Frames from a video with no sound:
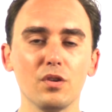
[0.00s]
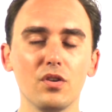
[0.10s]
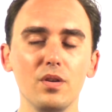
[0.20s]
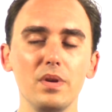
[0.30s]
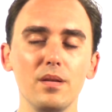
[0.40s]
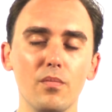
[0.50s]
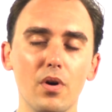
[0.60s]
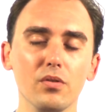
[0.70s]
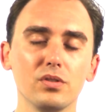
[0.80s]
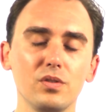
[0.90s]
could be
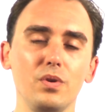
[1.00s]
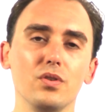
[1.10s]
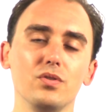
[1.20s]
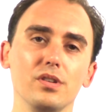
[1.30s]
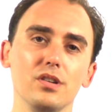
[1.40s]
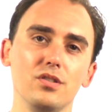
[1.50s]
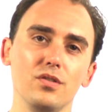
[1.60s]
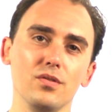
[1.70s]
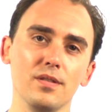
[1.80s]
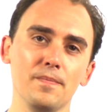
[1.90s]
most spiritually
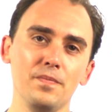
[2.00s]
attuned.